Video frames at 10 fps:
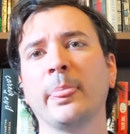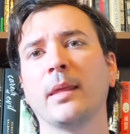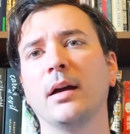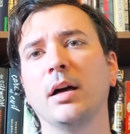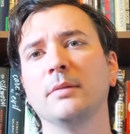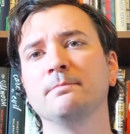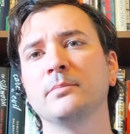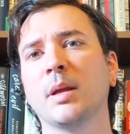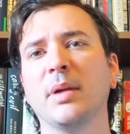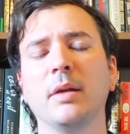
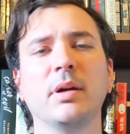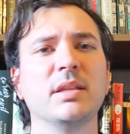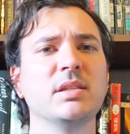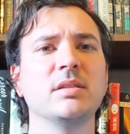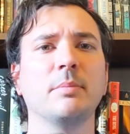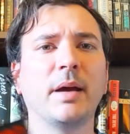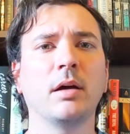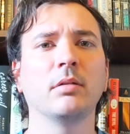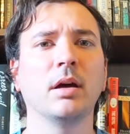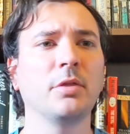But anyway, this is
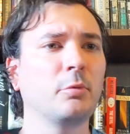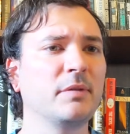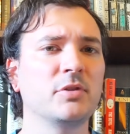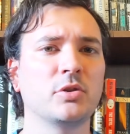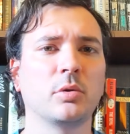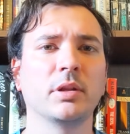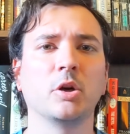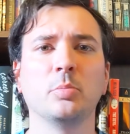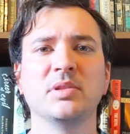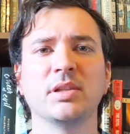about a thrift store that
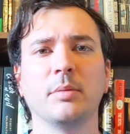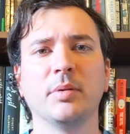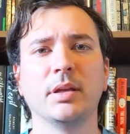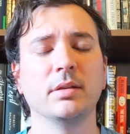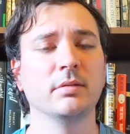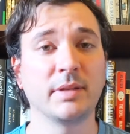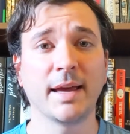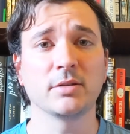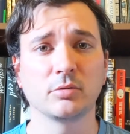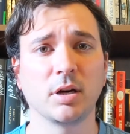opens up in
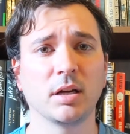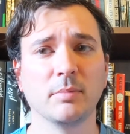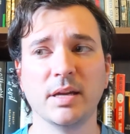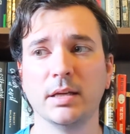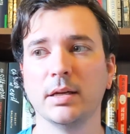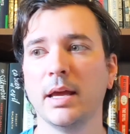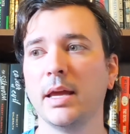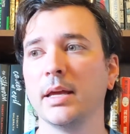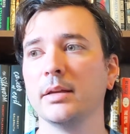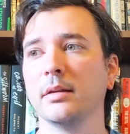Castle Rock, Maine,
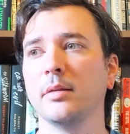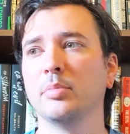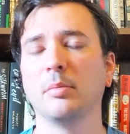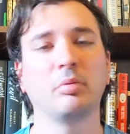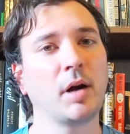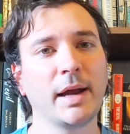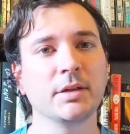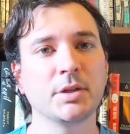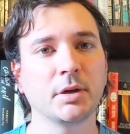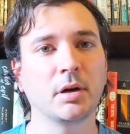and the
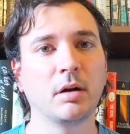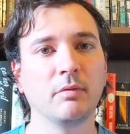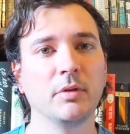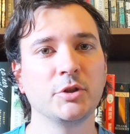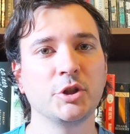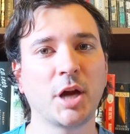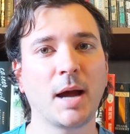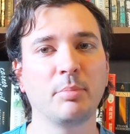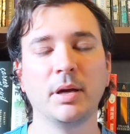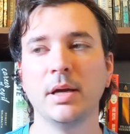proprietor of the
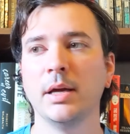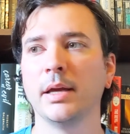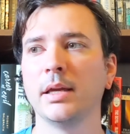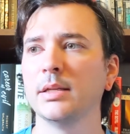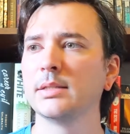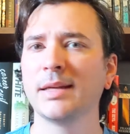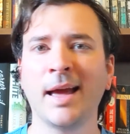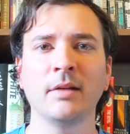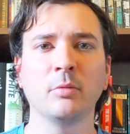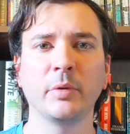shop is
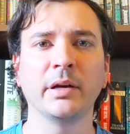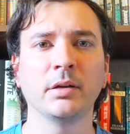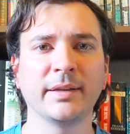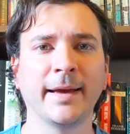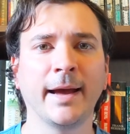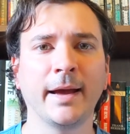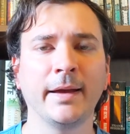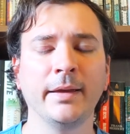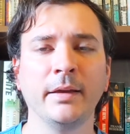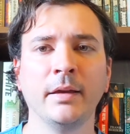kind of a weird guy.